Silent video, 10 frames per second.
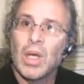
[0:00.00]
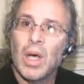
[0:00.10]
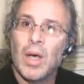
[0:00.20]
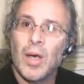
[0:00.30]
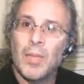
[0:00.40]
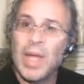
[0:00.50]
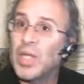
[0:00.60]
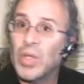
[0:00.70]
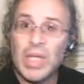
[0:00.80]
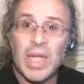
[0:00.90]

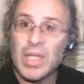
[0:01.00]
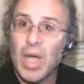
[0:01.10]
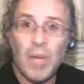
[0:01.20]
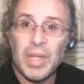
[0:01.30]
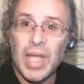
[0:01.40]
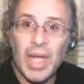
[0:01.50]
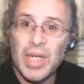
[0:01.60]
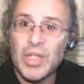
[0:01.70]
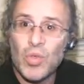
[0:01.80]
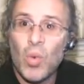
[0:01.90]
And you can get as
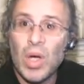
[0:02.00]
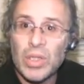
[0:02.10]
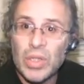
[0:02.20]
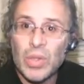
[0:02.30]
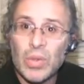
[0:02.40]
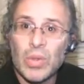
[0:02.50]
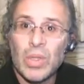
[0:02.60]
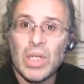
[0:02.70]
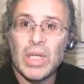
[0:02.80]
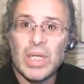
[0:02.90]
complicated as you want to.
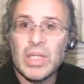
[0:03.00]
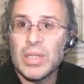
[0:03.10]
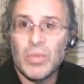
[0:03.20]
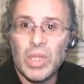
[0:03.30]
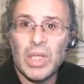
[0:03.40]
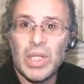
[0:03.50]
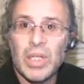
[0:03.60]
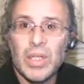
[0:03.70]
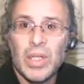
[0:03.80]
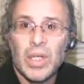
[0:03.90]
It's
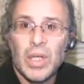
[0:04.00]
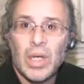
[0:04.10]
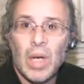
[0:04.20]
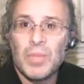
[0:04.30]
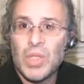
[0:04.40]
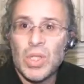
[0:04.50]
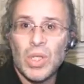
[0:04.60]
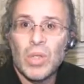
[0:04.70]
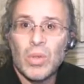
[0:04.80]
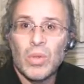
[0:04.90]
really up to
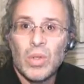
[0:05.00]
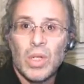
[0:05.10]
you.